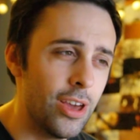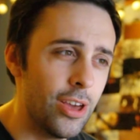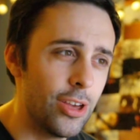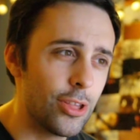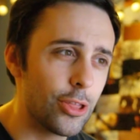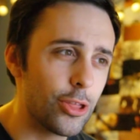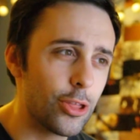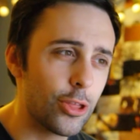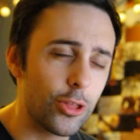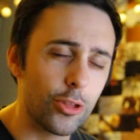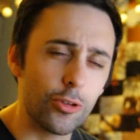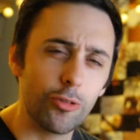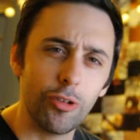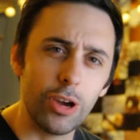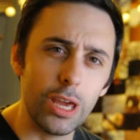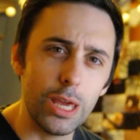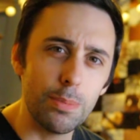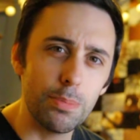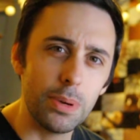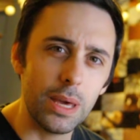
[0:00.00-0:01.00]

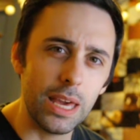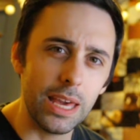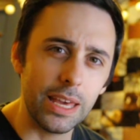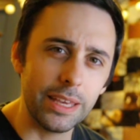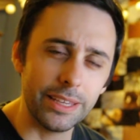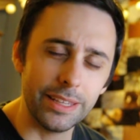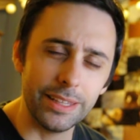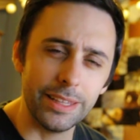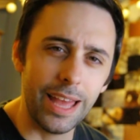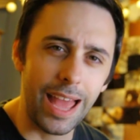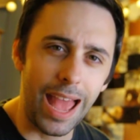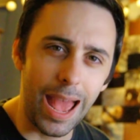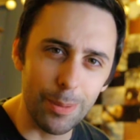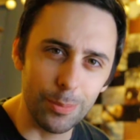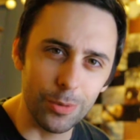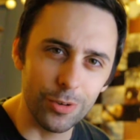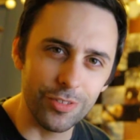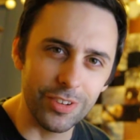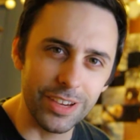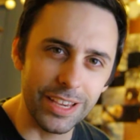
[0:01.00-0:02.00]
scraping and
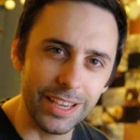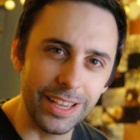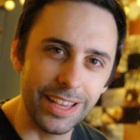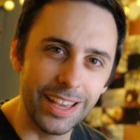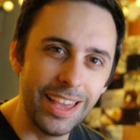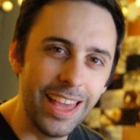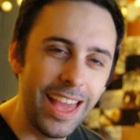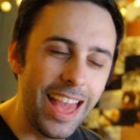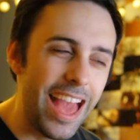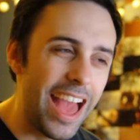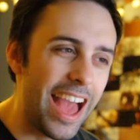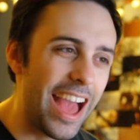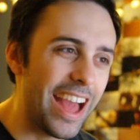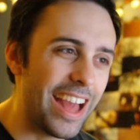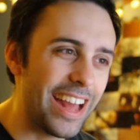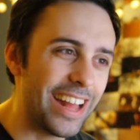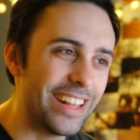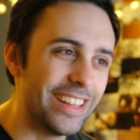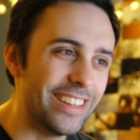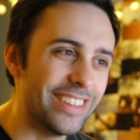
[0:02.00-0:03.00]
hammering,
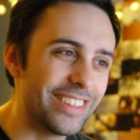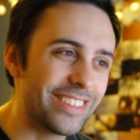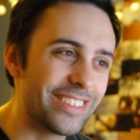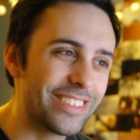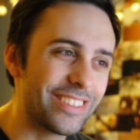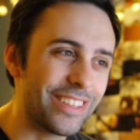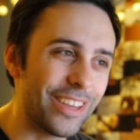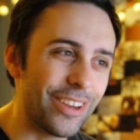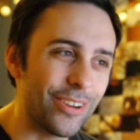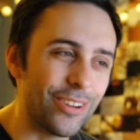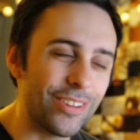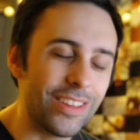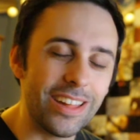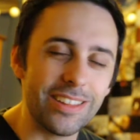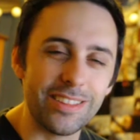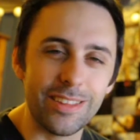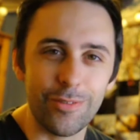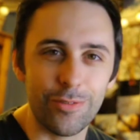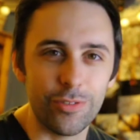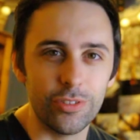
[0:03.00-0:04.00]
and so
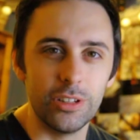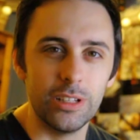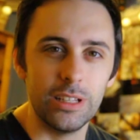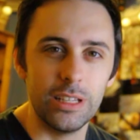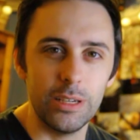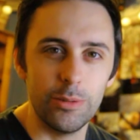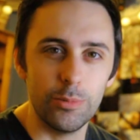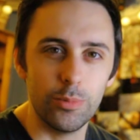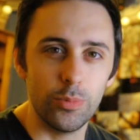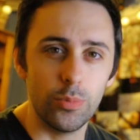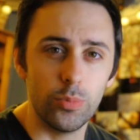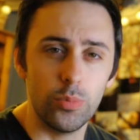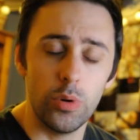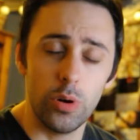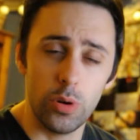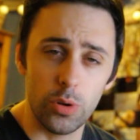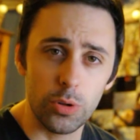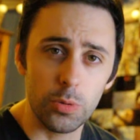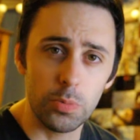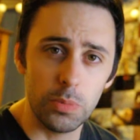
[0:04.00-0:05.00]
that definitely
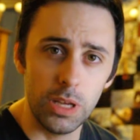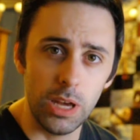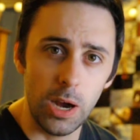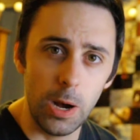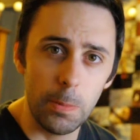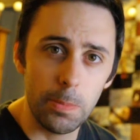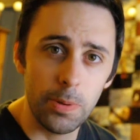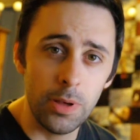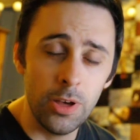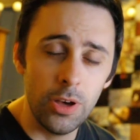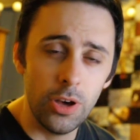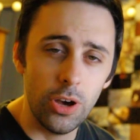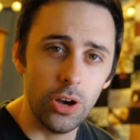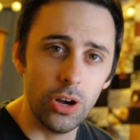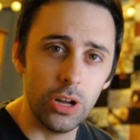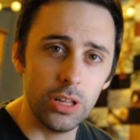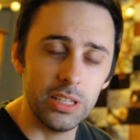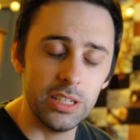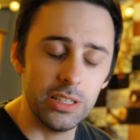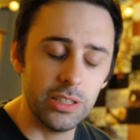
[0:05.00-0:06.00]
woke me up
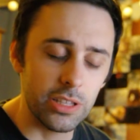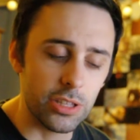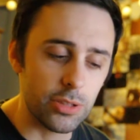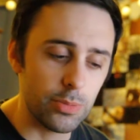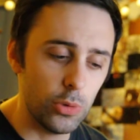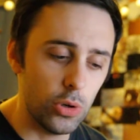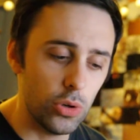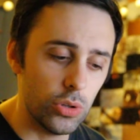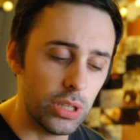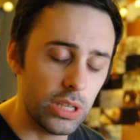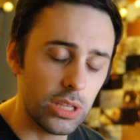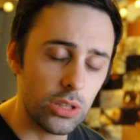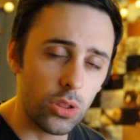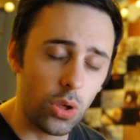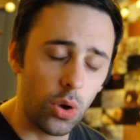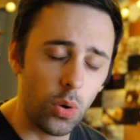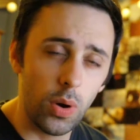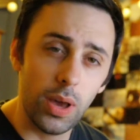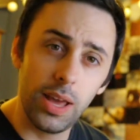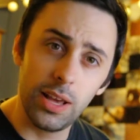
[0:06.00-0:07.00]
early this morning.
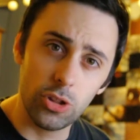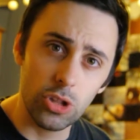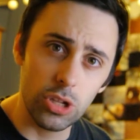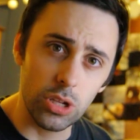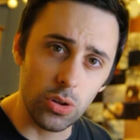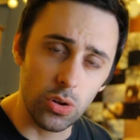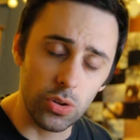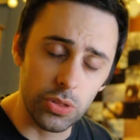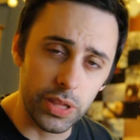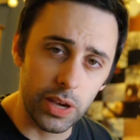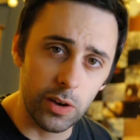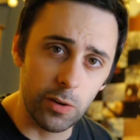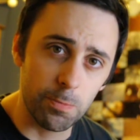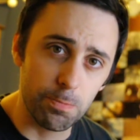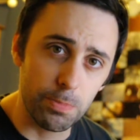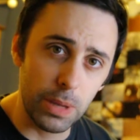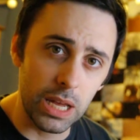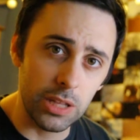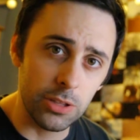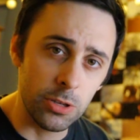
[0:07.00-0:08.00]
So I actually got out
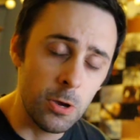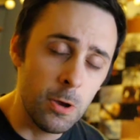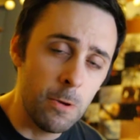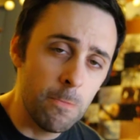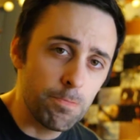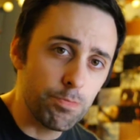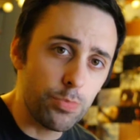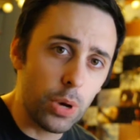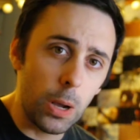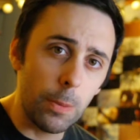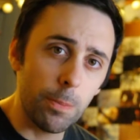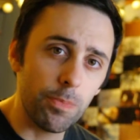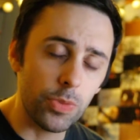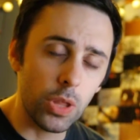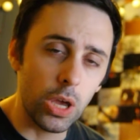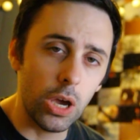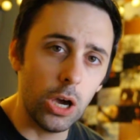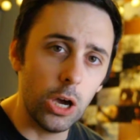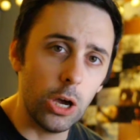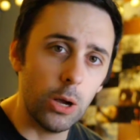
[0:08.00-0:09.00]
of bed, but
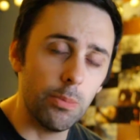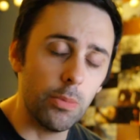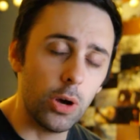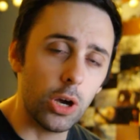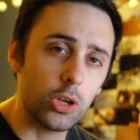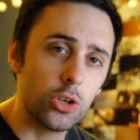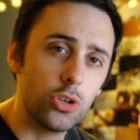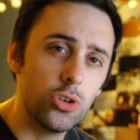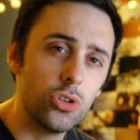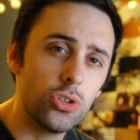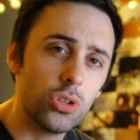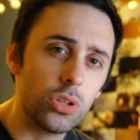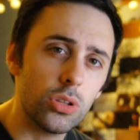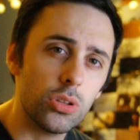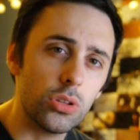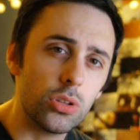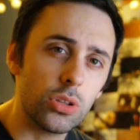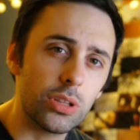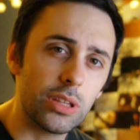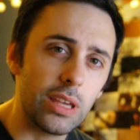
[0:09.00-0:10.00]
I
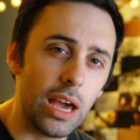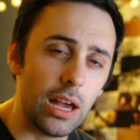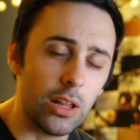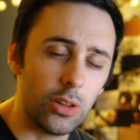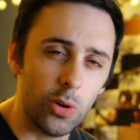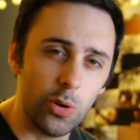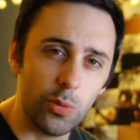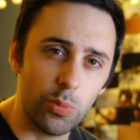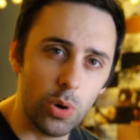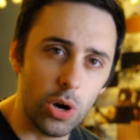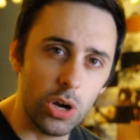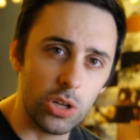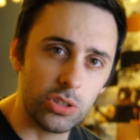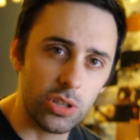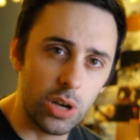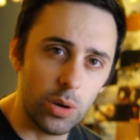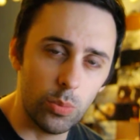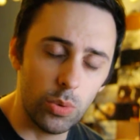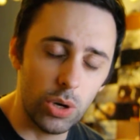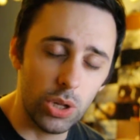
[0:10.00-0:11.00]
couldn't get a lot of work
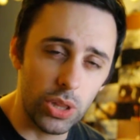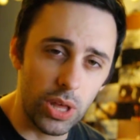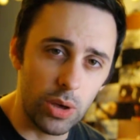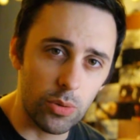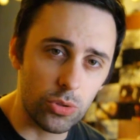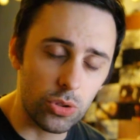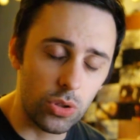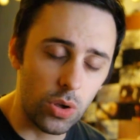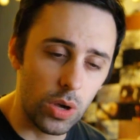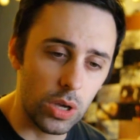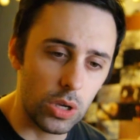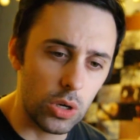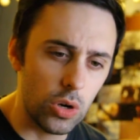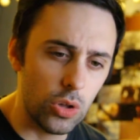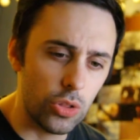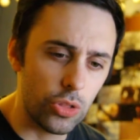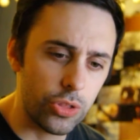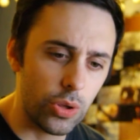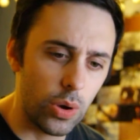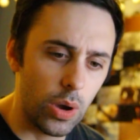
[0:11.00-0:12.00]
done while that was going
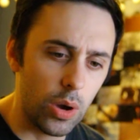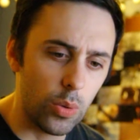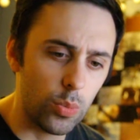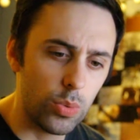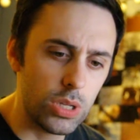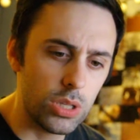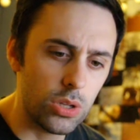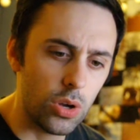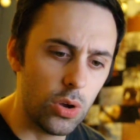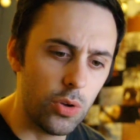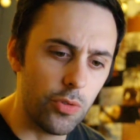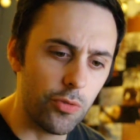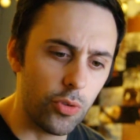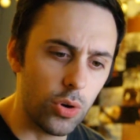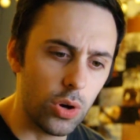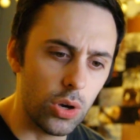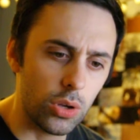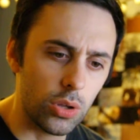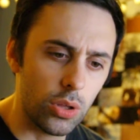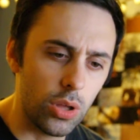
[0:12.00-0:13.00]
on. So I went
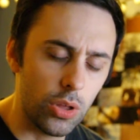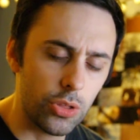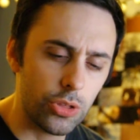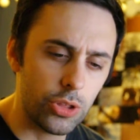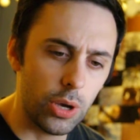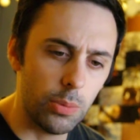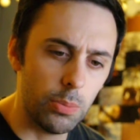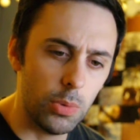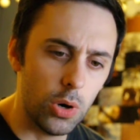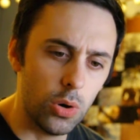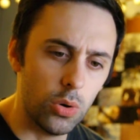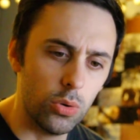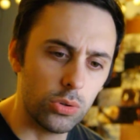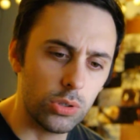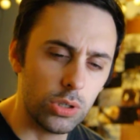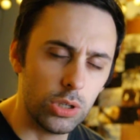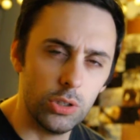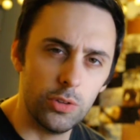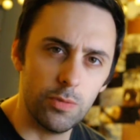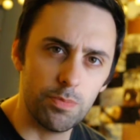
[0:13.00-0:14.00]
over some old
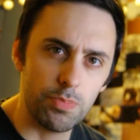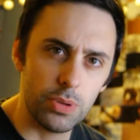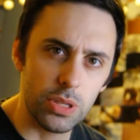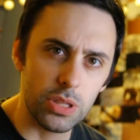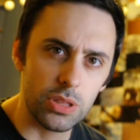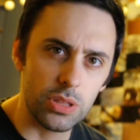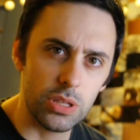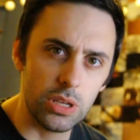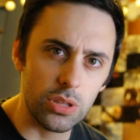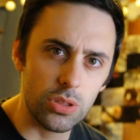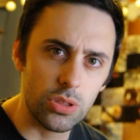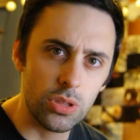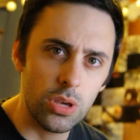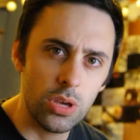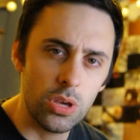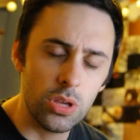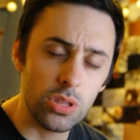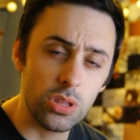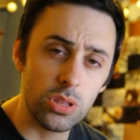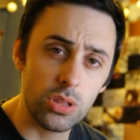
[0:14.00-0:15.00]
kind of business
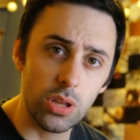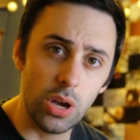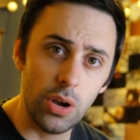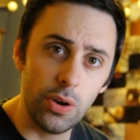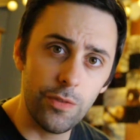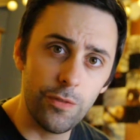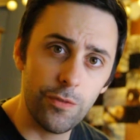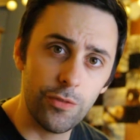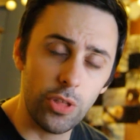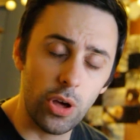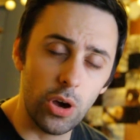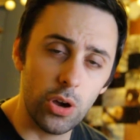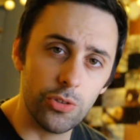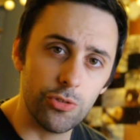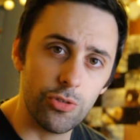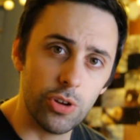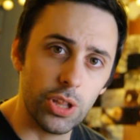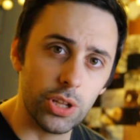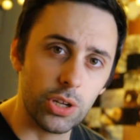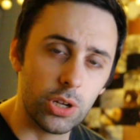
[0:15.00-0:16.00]
stuff that
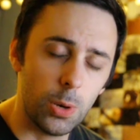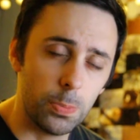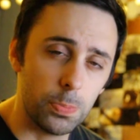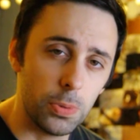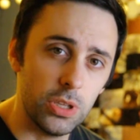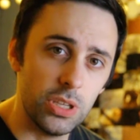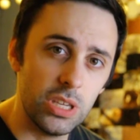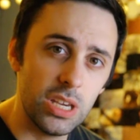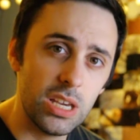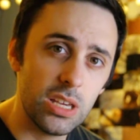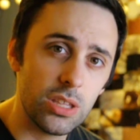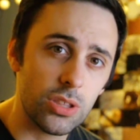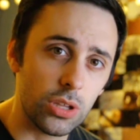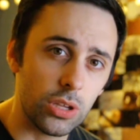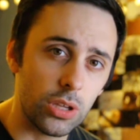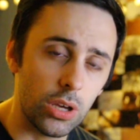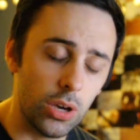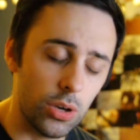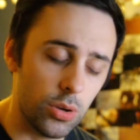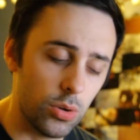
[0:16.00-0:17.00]
I'd read a couple of years
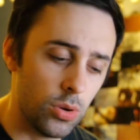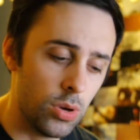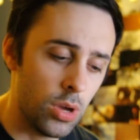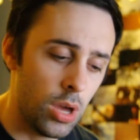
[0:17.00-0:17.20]
ago,